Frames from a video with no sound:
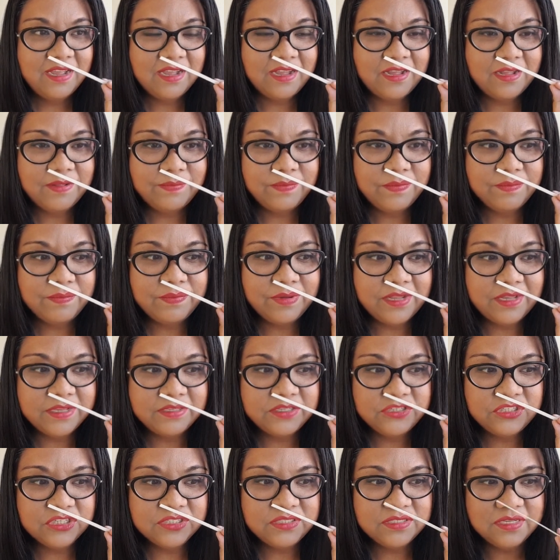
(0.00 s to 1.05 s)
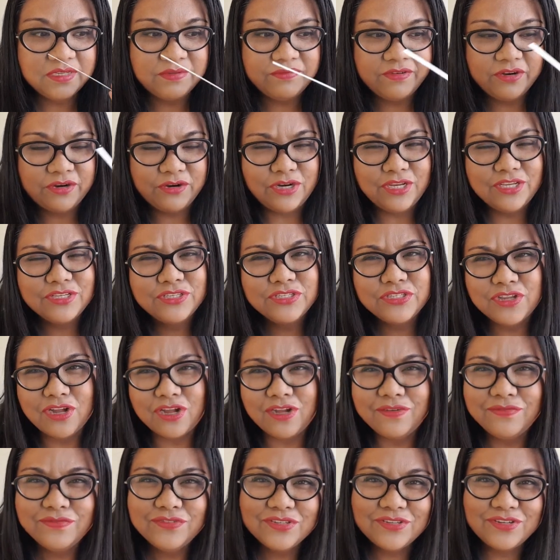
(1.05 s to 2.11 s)
Um, but just a very
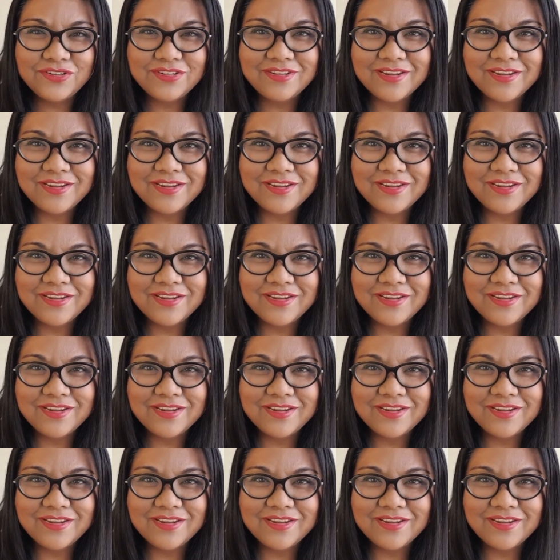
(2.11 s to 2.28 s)
soft,